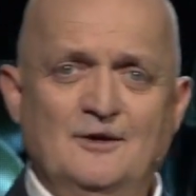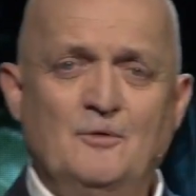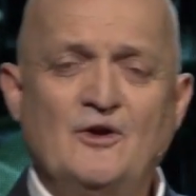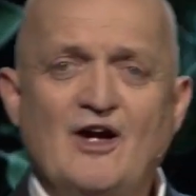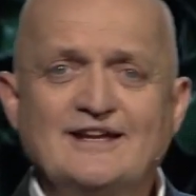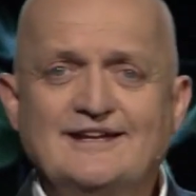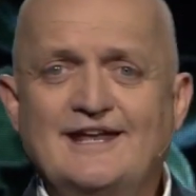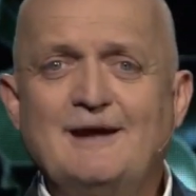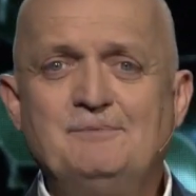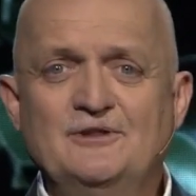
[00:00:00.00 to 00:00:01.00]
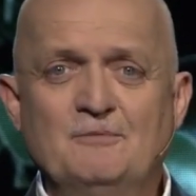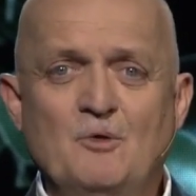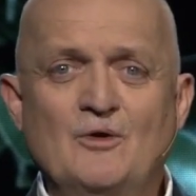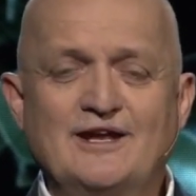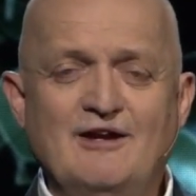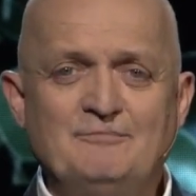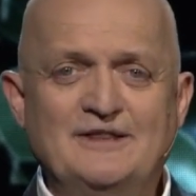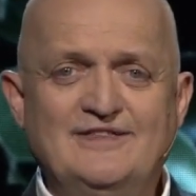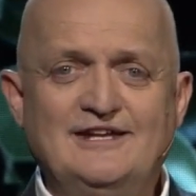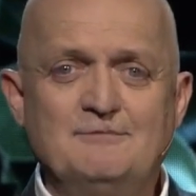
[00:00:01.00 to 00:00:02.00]
When I get up in the morning, I've
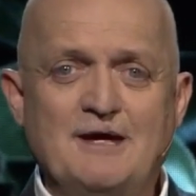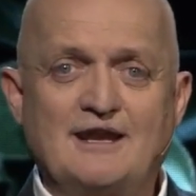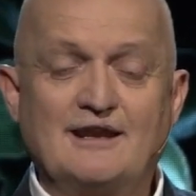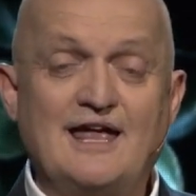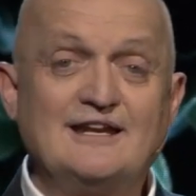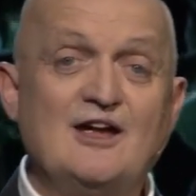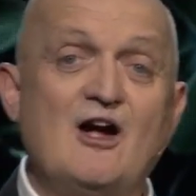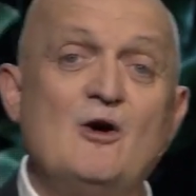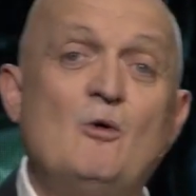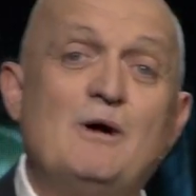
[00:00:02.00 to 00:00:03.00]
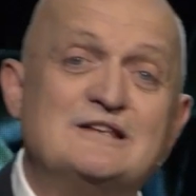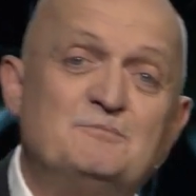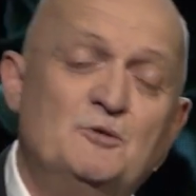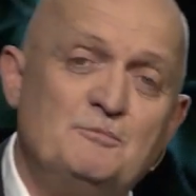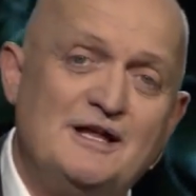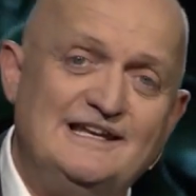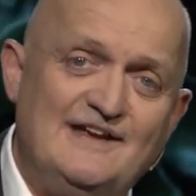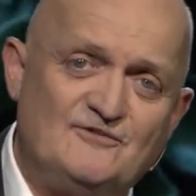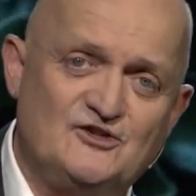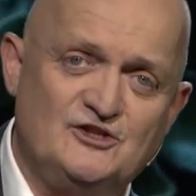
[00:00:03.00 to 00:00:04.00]
been thinking about it lately, I always put my
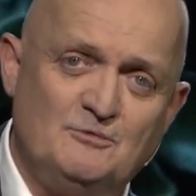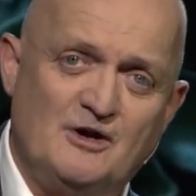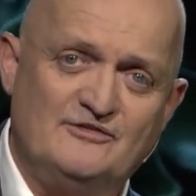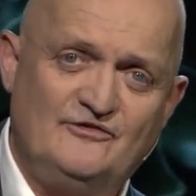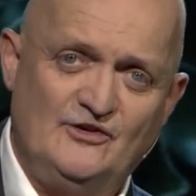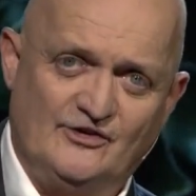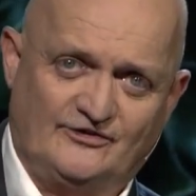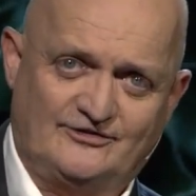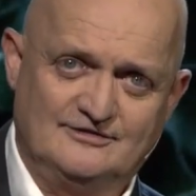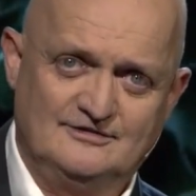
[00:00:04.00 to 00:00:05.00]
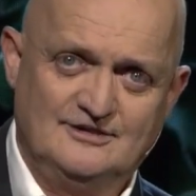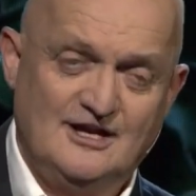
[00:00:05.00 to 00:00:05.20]
left shoe on first.